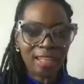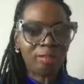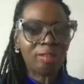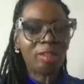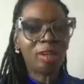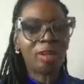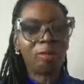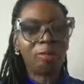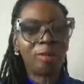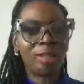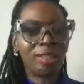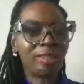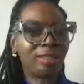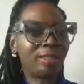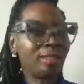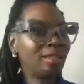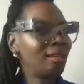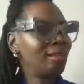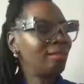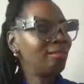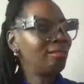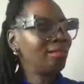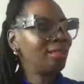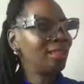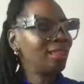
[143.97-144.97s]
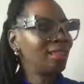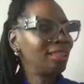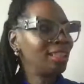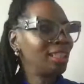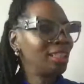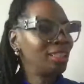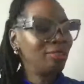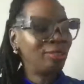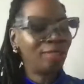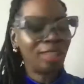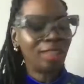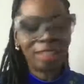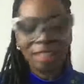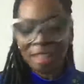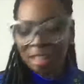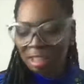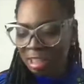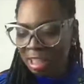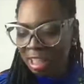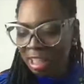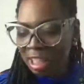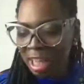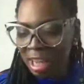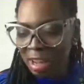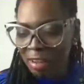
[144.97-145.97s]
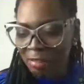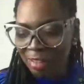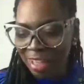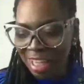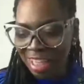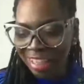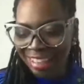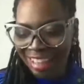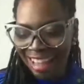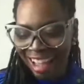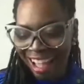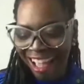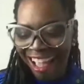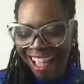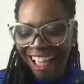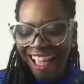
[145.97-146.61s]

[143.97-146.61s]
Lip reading: No, it's evening. Good evening.